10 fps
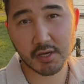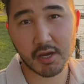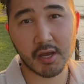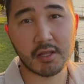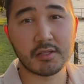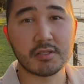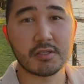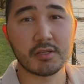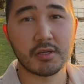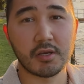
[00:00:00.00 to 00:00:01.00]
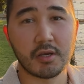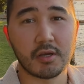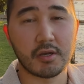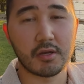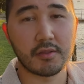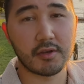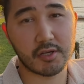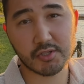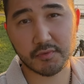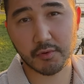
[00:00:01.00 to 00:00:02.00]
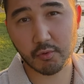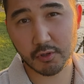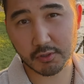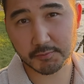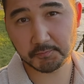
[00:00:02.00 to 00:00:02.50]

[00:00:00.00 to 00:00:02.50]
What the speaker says: and the rest of the world.